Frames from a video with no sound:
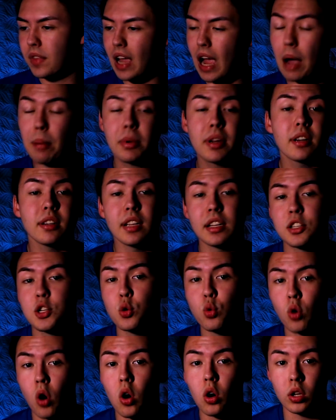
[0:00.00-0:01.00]
I'm gonna let
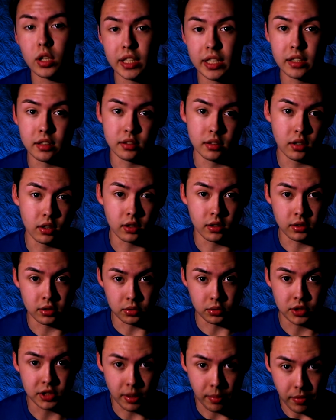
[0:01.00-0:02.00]
you all in on a
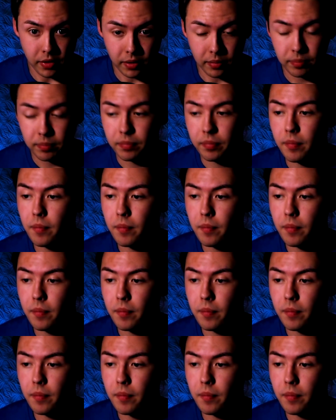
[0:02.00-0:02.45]
little something.